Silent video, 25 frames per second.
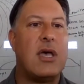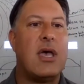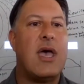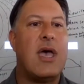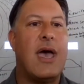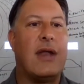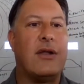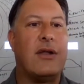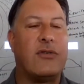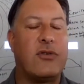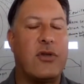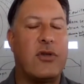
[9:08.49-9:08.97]

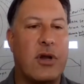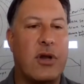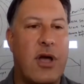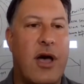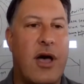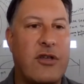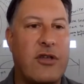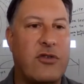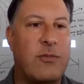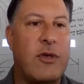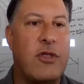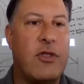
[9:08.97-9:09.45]
and it's going to
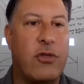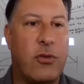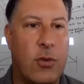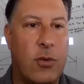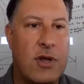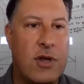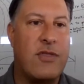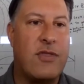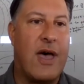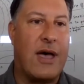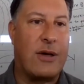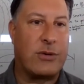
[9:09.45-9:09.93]
cost me
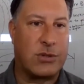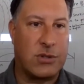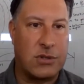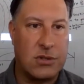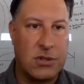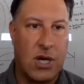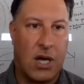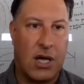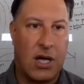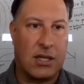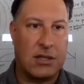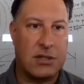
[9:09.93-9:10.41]

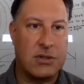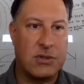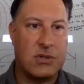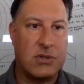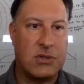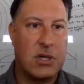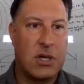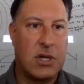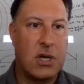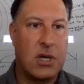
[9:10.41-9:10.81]
$3,000.